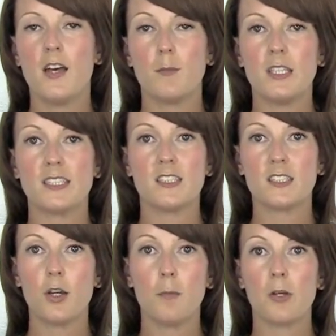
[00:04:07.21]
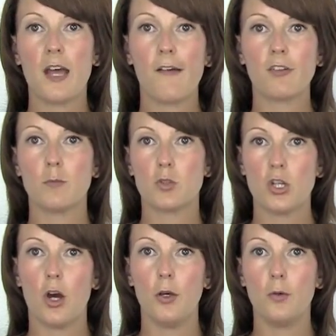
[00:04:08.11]
because there's no point having them
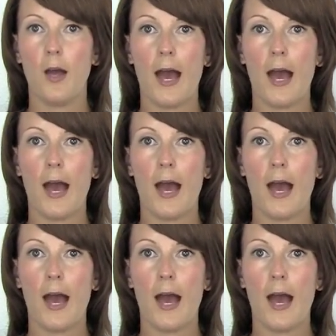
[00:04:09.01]
show